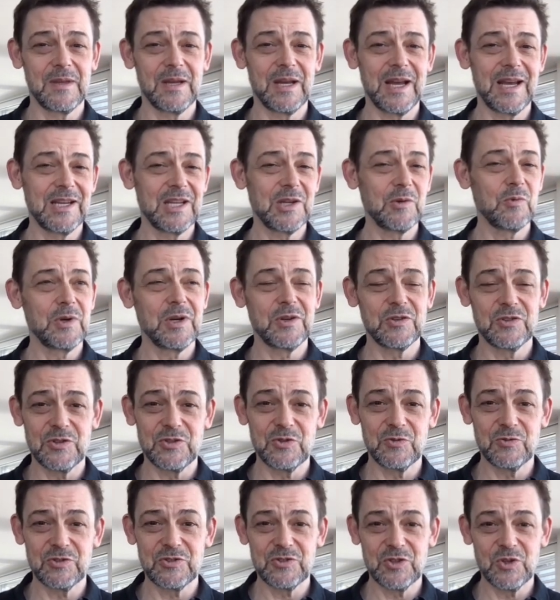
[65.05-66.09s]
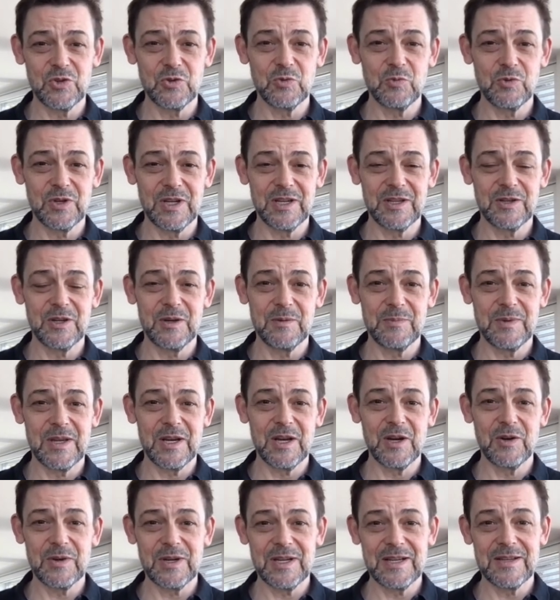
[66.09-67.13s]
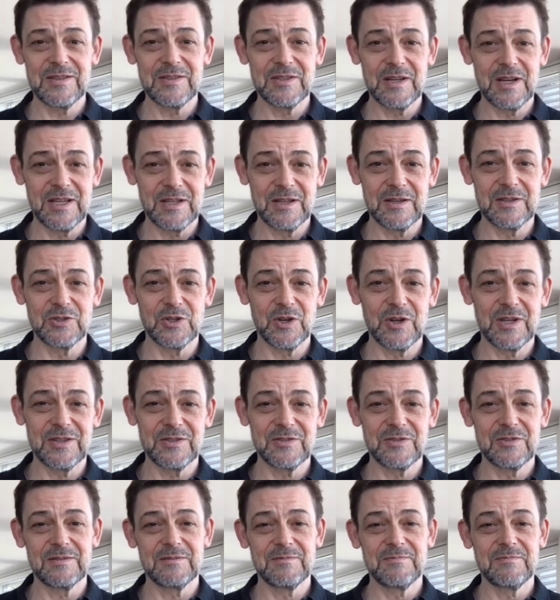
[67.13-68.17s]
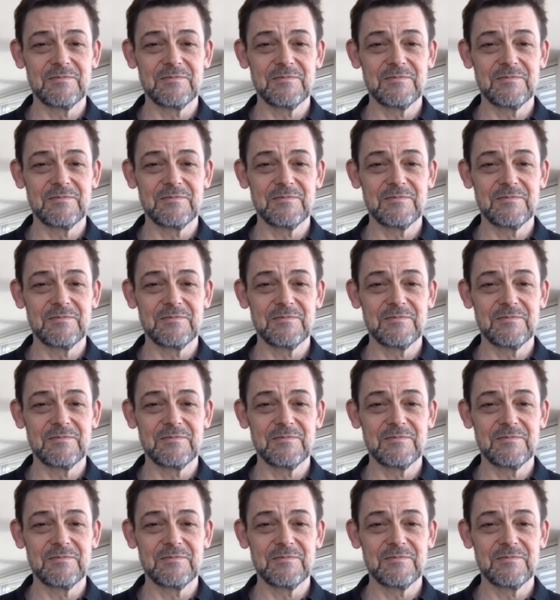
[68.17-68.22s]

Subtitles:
Adding 1 to the result will end up in our 8-sided dice.